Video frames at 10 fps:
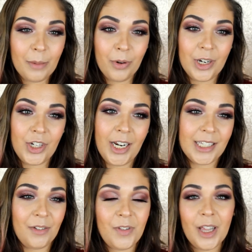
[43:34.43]
appreciate it
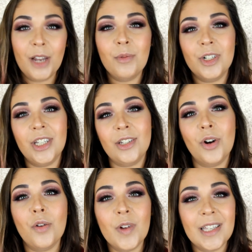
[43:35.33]
because I feel like we're just
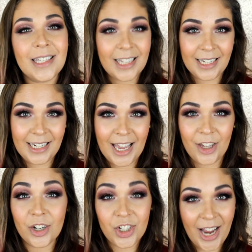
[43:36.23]
girlfriends sitting
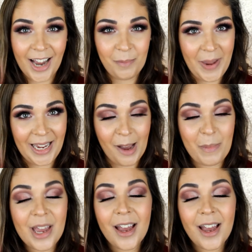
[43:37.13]
together chatting makeup.